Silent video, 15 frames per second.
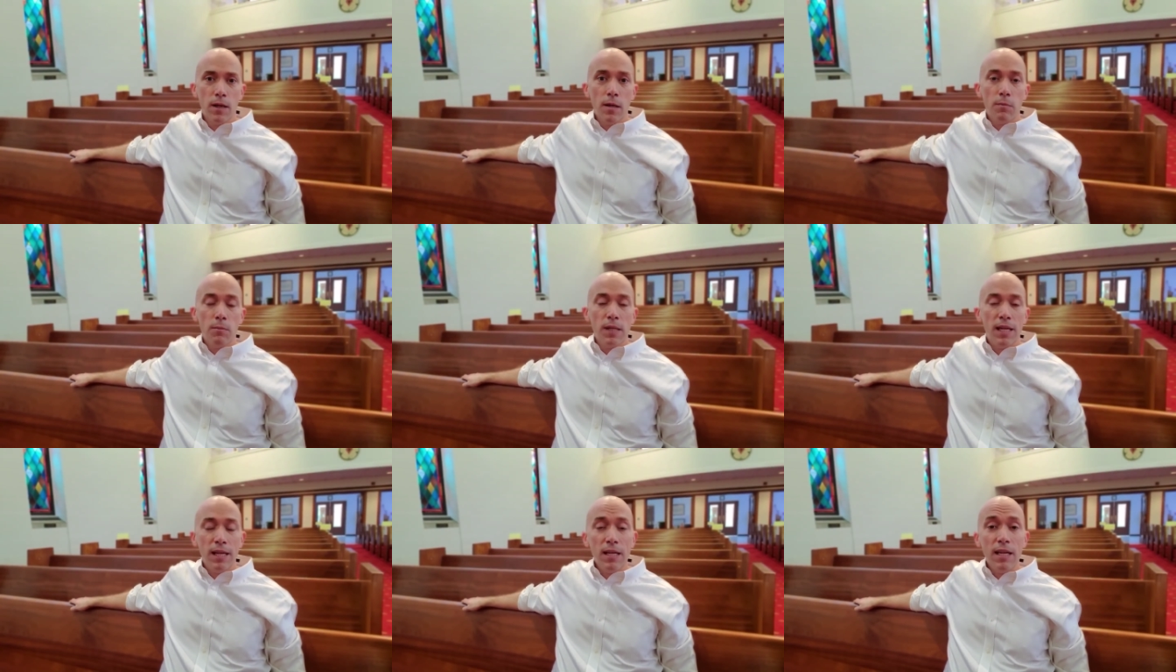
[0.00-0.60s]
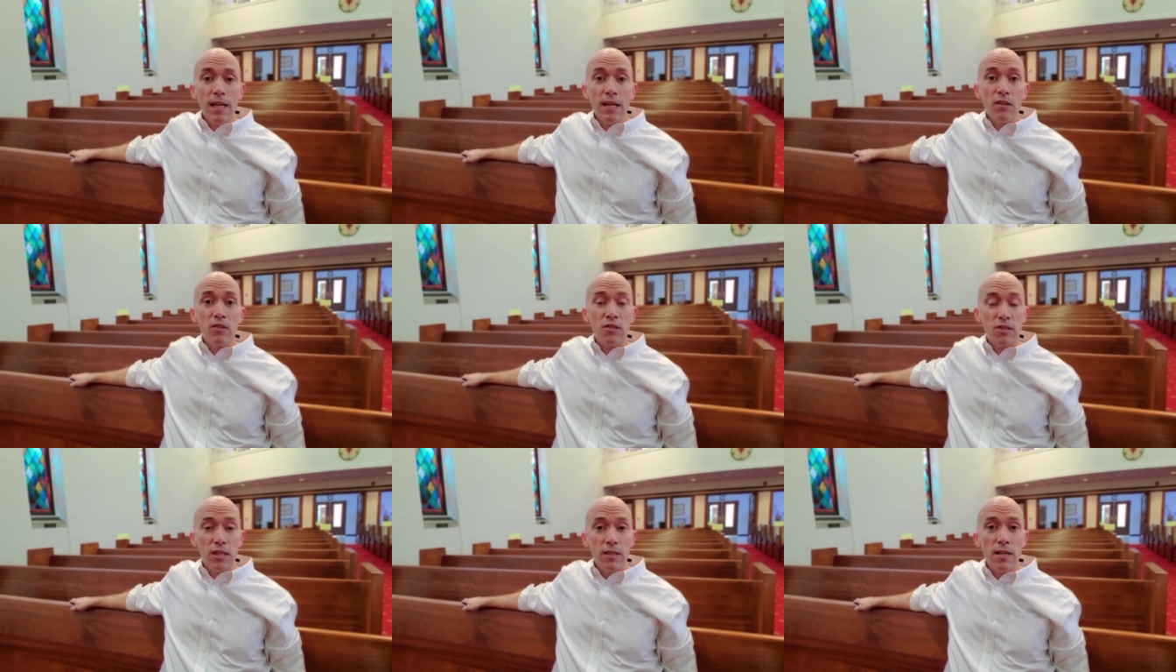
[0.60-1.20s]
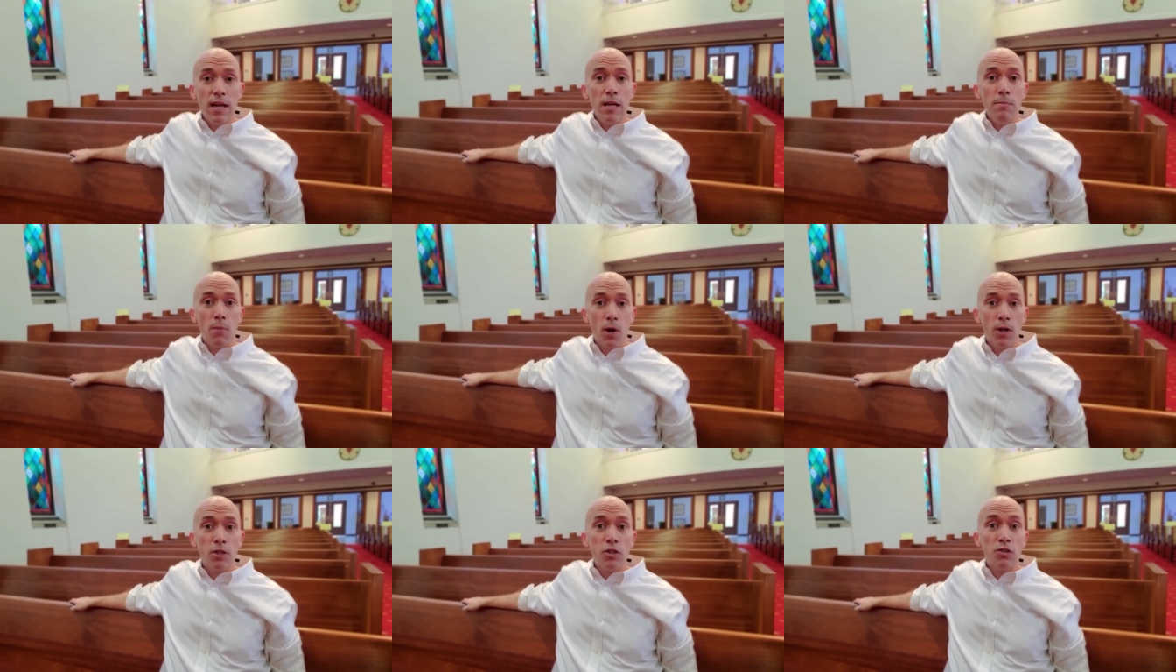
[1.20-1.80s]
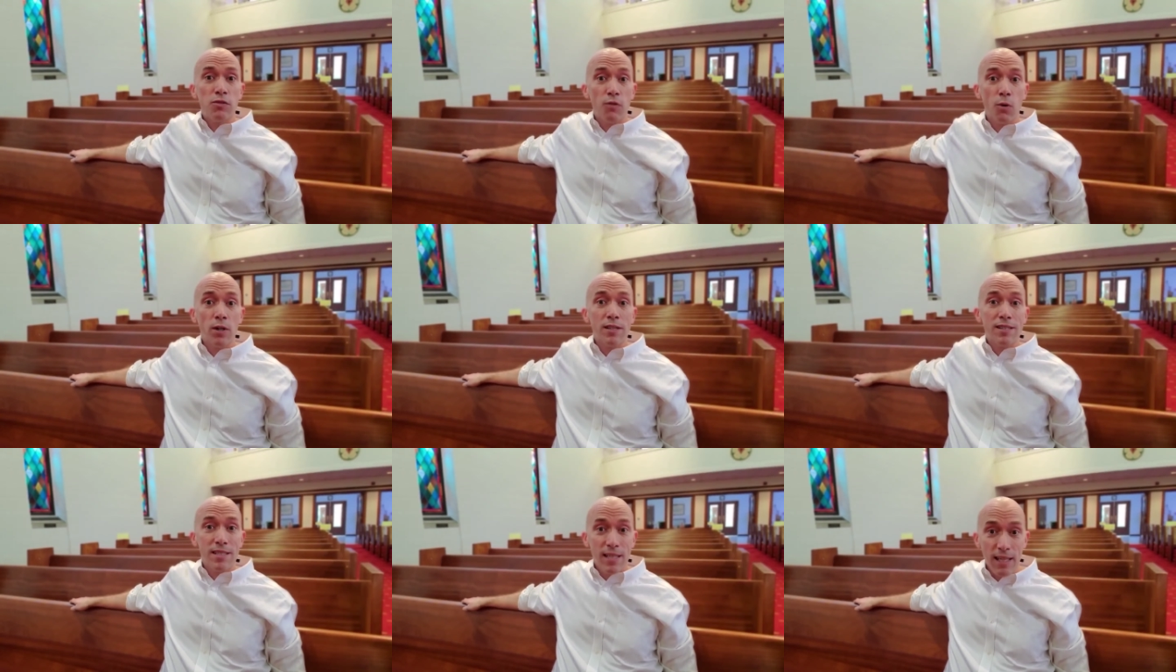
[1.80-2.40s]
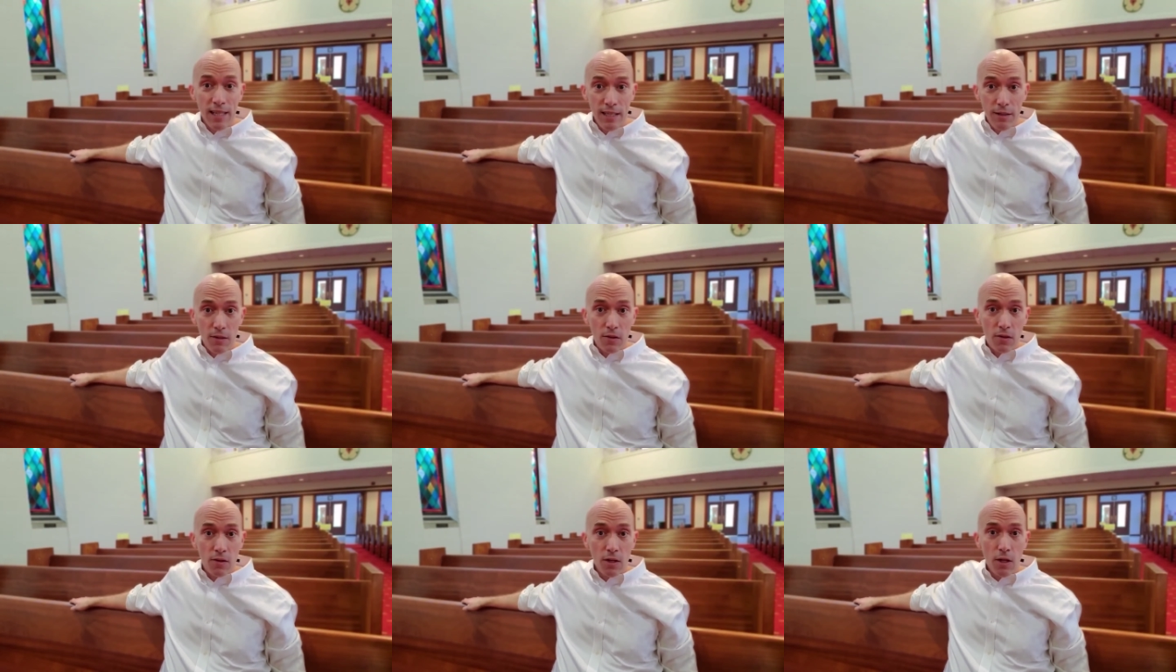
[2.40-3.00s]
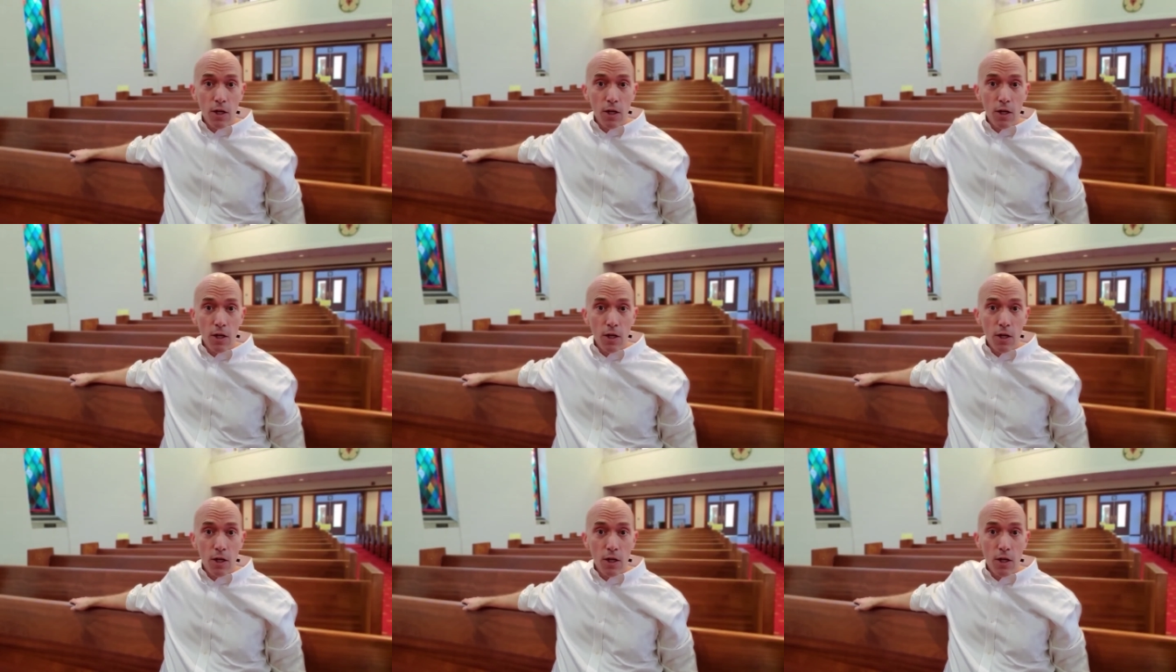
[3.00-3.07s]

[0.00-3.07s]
Beginning Sunday, March 14th,